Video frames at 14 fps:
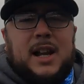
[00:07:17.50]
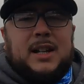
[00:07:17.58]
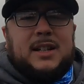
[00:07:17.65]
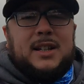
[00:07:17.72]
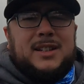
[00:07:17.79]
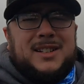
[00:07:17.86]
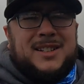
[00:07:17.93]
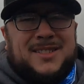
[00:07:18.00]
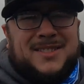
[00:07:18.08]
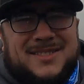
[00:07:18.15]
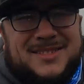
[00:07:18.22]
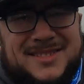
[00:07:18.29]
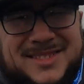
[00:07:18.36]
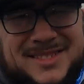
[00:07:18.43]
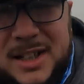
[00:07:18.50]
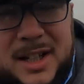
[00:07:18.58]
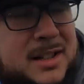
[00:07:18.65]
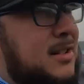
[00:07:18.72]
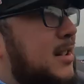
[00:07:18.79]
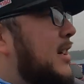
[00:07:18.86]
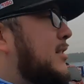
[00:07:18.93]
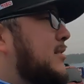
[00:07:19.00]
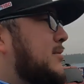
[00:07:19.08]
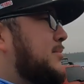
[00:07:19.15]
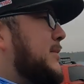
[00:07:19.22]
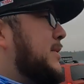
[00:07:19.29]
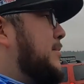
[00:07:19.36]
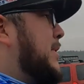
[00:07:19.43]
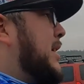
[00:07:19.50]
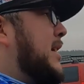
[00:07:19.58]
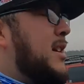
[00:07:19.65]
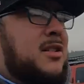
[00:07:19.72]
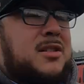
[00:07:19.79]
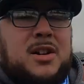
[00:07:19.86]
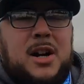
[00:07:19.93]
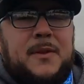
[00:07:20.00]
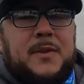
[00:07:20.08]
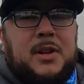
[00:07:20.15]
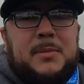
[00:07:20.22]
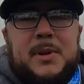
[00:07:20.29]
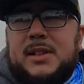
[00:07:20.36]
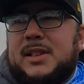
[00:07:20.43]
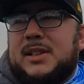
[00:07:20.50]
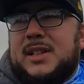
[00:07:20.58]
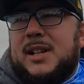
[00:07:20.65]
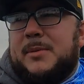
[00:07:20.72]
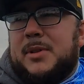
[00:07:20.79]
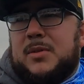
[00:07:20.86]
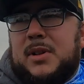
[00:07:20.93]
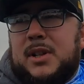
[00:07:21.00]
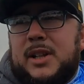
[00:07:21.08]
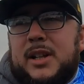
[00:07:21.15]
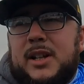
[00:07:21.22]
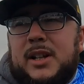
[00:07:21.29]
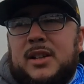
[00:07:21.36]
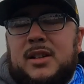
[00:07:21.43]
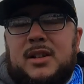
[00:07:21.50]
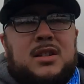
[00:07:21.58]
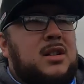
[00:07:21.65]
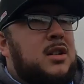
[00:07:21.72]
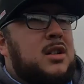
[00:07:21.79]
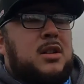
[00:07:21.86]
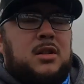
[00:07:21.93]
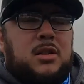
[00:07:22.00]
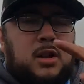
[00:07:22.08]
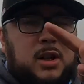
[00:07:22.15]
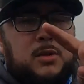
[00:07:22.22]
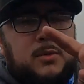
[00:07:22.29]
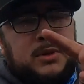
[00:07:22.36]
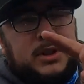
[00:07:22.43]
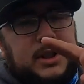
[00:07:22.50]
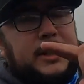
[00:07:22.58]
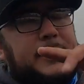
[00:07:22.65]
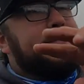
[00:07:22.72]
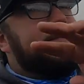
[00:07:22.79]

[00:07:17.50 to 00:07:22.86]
I get, you know, I don't, I, man, I don't know how I feel about this camera quality. Hold on one second.